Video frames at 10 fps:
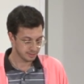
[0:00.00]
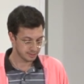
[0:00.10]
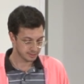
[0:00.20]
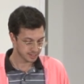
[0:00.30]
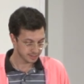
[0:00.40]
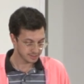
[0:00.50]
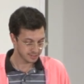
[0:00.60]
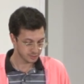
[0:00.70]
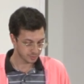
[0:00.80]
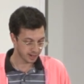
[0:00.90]

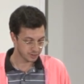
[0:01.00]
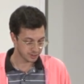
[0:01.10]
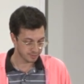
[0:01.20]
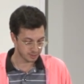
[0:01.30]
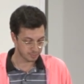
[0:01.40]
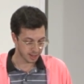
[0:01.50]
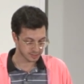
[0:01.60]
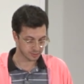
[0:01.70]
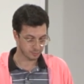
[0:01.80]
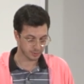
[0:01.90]
Sentences for
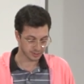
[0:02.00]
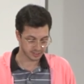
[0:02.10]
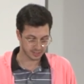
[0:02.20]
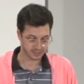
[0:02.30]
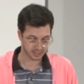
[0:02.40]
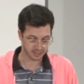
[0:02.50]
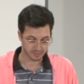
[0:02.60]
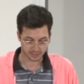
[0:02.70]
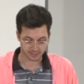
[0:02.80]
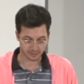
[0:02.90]
HIV-positive persons
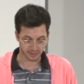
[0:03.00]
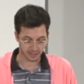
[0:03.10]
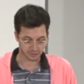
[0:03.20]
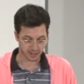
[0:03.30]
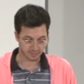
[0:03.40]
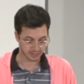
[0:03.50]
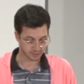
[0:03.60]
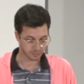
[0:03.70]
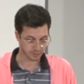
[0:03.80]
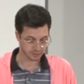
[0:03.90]
convicted of HIV
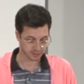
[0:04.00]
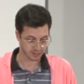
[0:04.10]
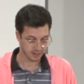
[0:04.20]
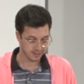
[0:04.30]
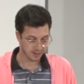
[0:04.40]
exposure